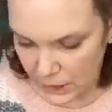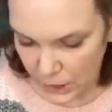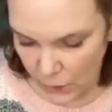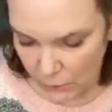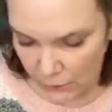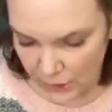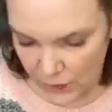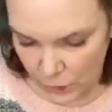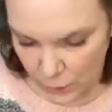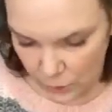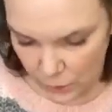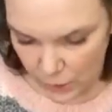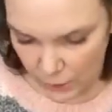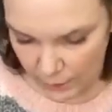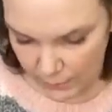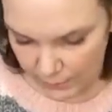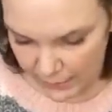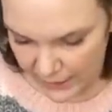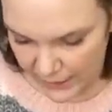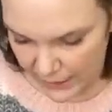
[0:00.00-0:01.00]
got so much
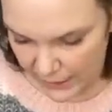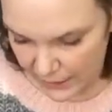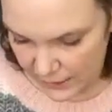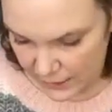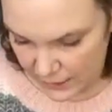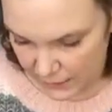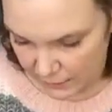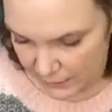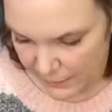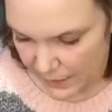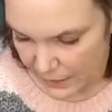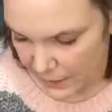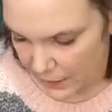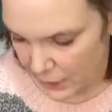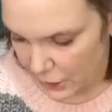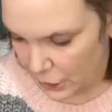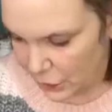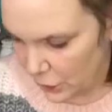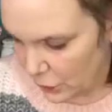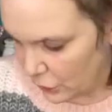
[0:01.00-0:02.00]
going on my desk. I'm
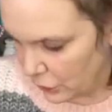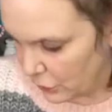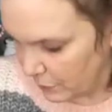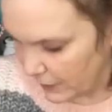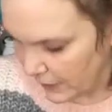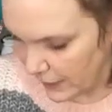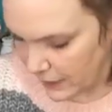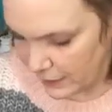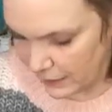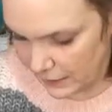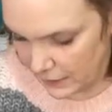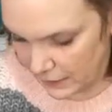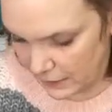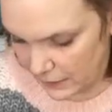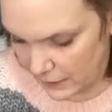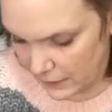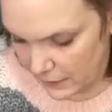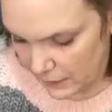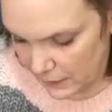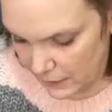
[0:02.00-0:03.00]
making a huge
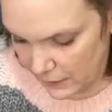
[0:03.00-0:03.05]
mess.